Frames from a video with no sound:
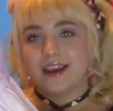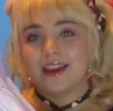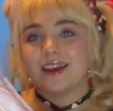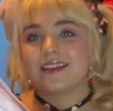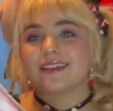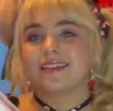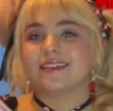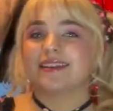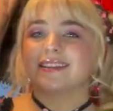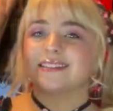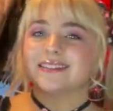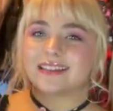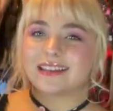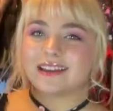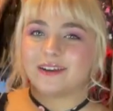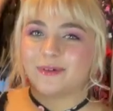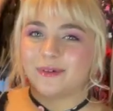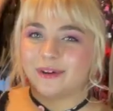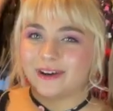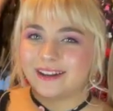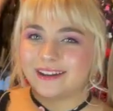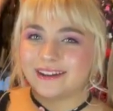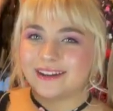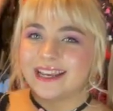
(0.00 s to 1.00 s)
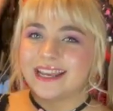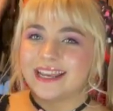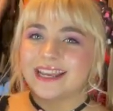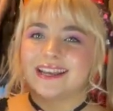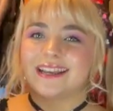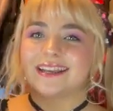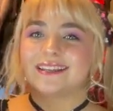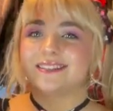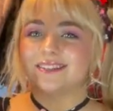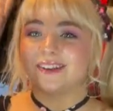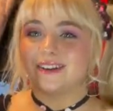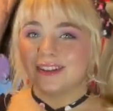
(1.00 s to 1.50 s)
This one
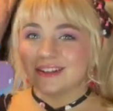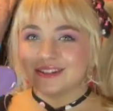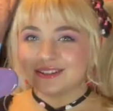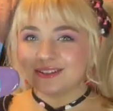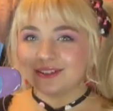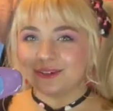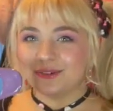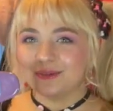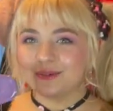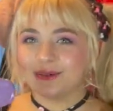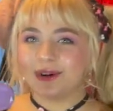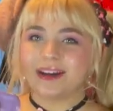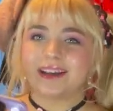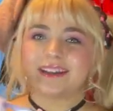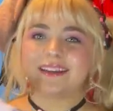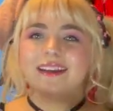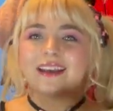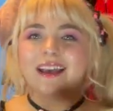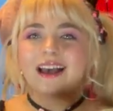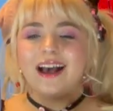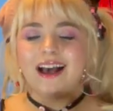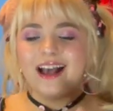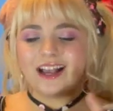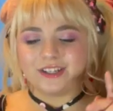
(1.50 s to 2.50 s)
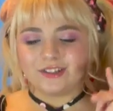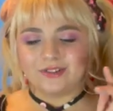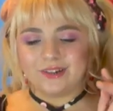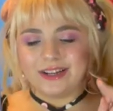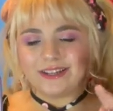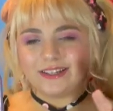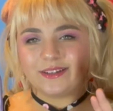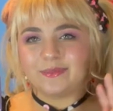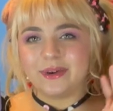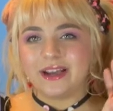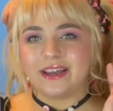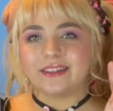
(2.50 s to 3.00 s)
is also one, I tried
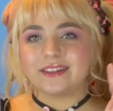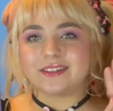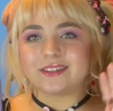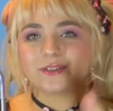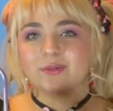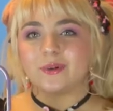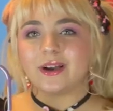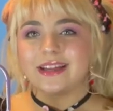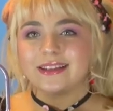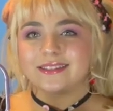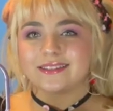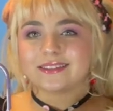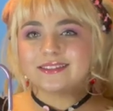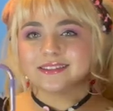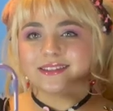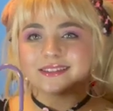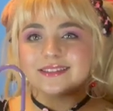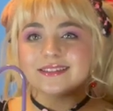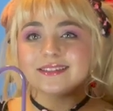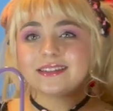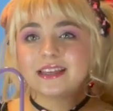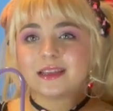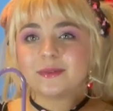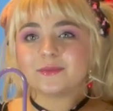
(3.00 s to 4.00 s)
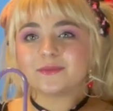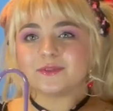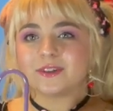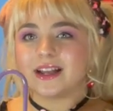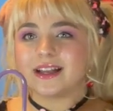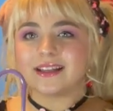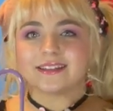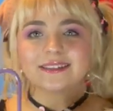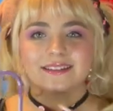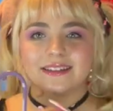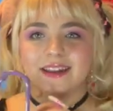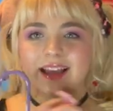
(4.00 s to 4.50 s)
to buy this twice, this same
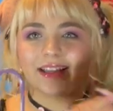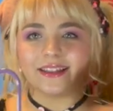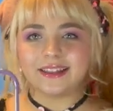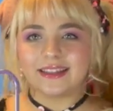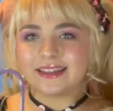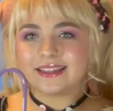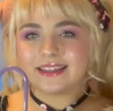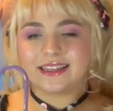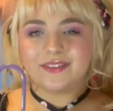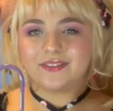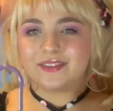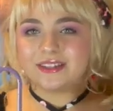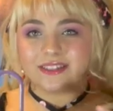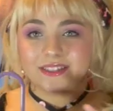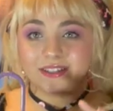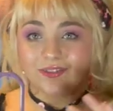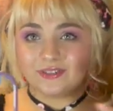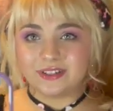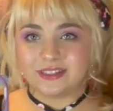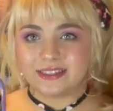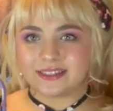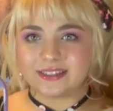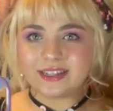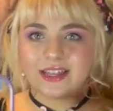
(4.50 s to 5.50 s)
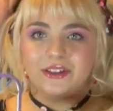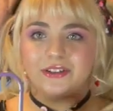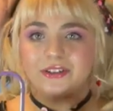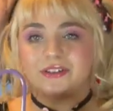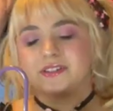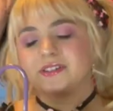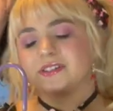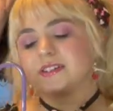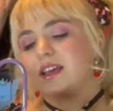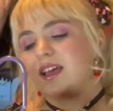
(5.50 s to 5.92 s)
dress, not like even different sellers.